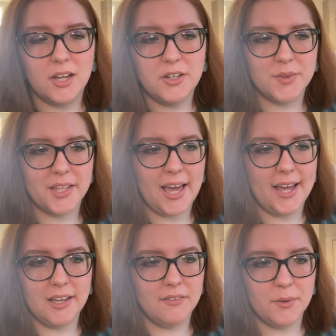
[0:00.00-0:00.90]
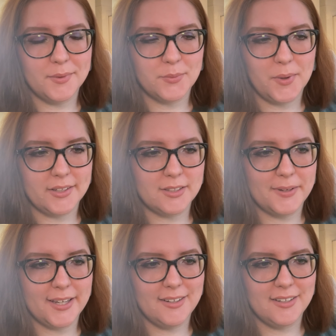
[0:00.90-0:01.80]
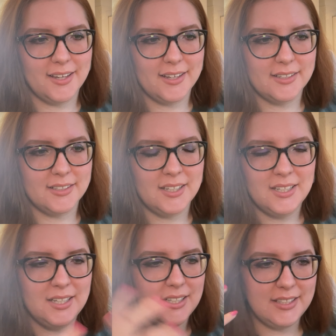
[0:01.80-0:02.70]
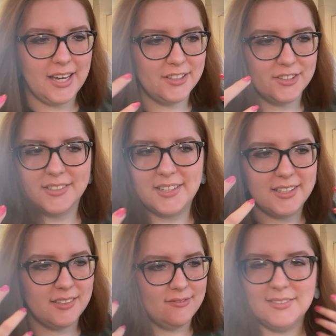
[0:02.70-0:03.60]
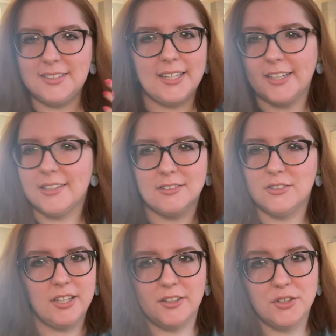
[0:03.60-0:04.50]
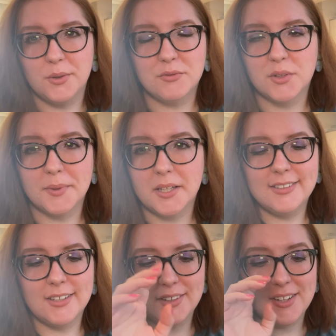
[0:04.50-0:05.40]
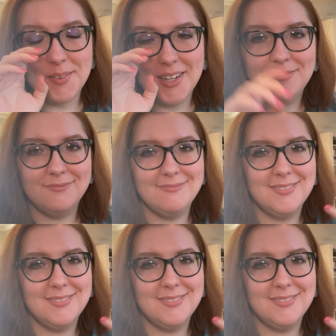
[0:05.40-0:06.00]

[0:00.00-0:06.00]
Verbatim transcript: I don't think any of it was well explained and yeah, just it didn't didn't do it for me. So you know what?